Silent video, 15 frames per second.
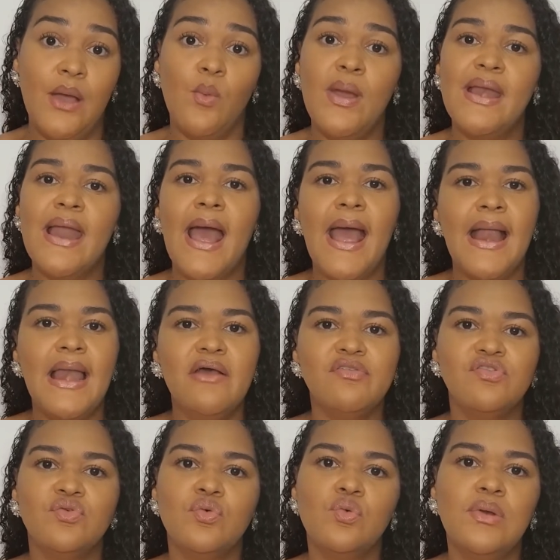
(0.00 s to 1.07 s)
When I left
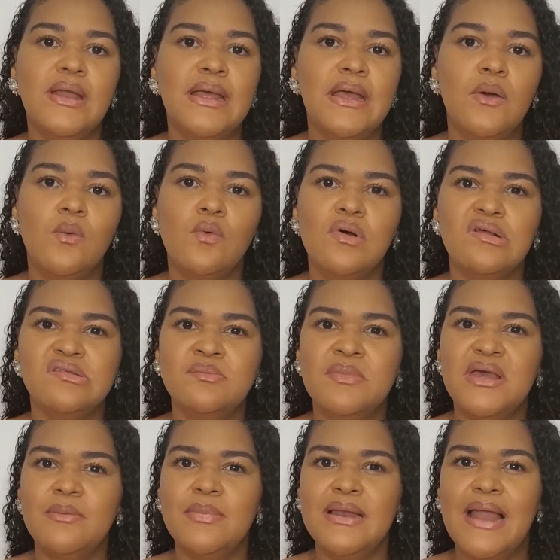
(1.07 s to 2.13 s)
school, it was
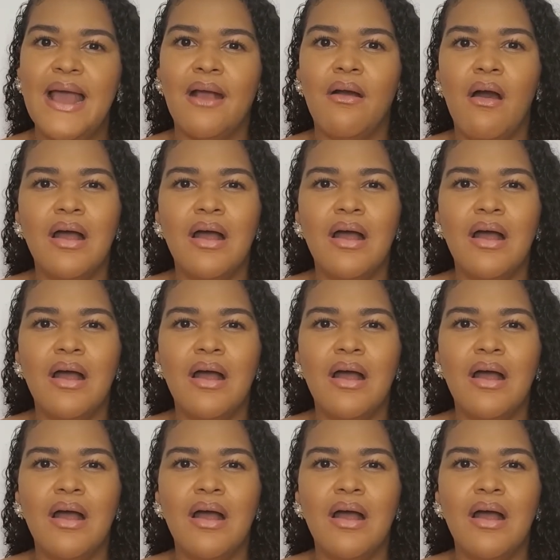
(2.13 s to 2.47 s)
maybe like